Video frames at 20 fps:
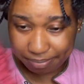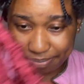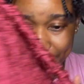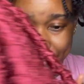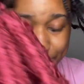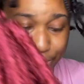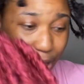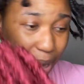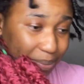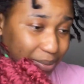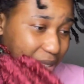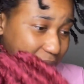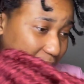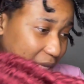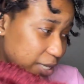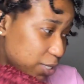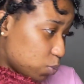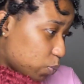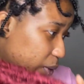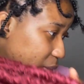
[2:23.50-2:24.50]
prepped
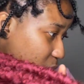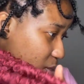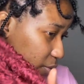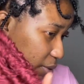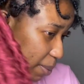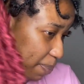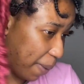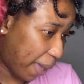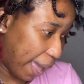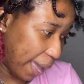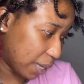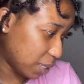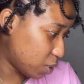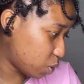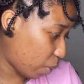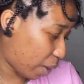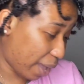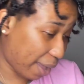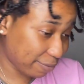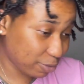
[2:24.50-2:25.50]
this with 3 packs, so
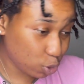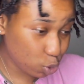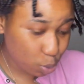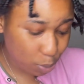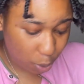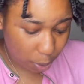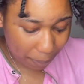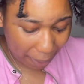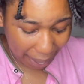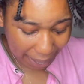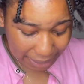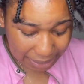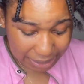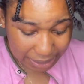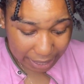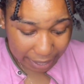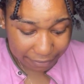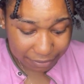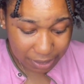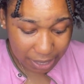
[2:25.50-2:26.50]
I have 2 more packs
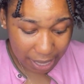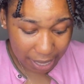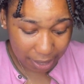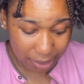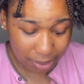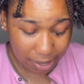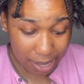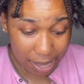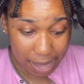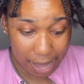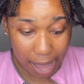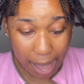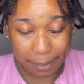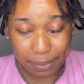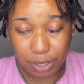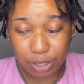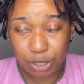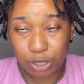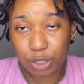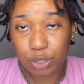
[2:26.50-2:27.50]
left, and I'm
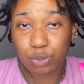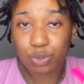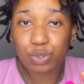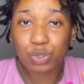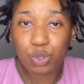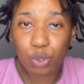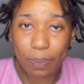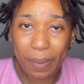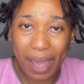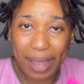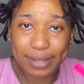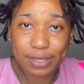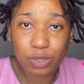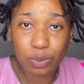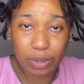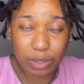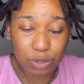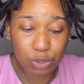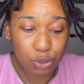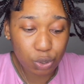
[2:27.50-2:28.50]
going to use 2 packs to
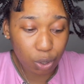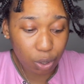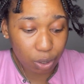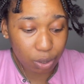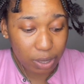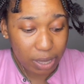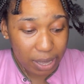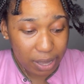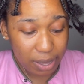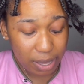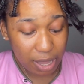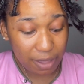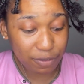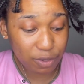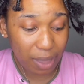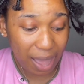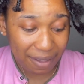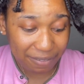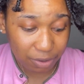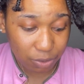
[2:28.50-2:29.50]
install. If you
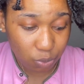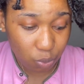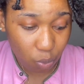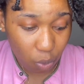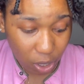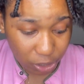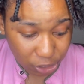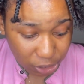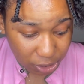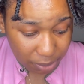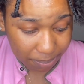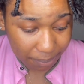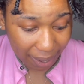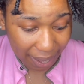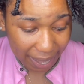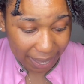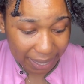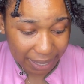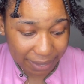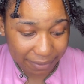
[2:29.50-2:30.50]
haven't watched
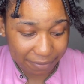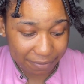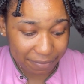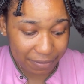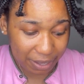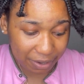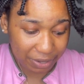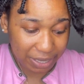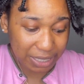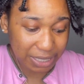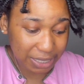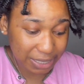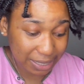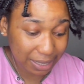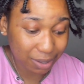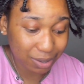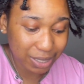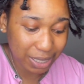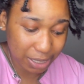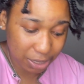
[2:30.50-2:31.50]
my very
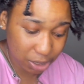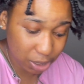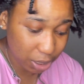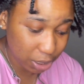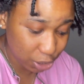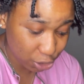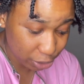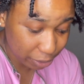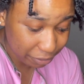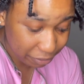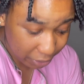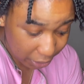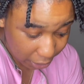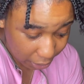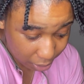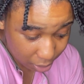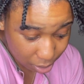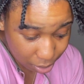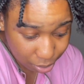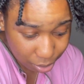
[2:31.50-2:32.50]
detailed installation
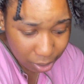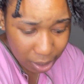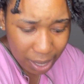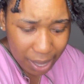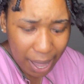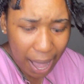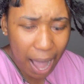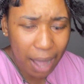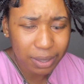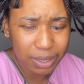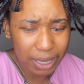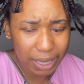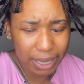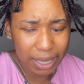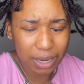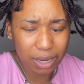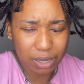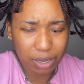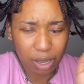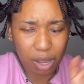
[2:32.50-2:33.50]
video, I'll link
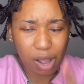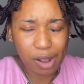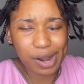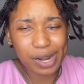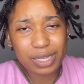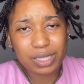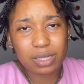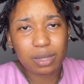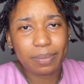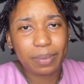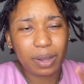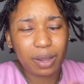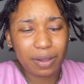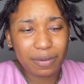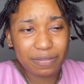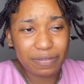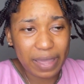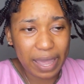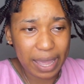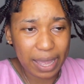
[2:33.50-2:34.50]
it in the cards
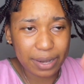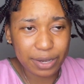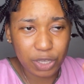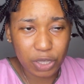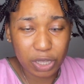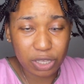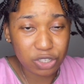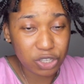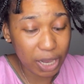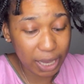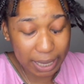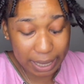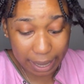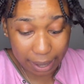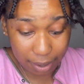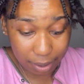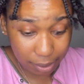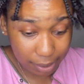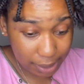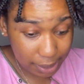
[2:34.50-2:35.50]
above and you can check it
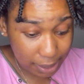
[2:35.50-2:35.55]
out.